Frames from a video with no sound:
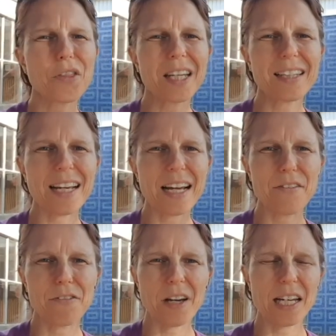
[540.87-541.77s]
thing that
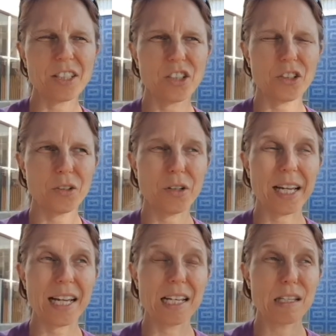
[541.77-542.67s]
I've had to do
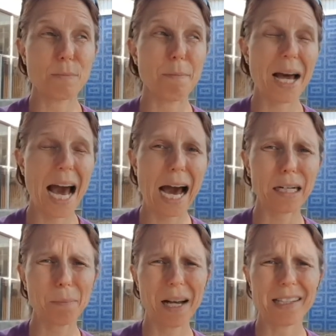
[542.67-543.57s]
is
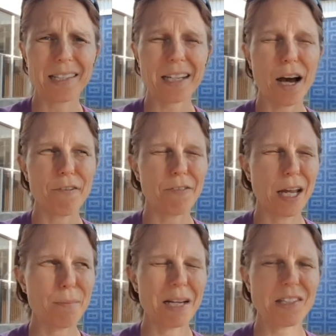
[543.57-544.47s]
pack my stuff, and my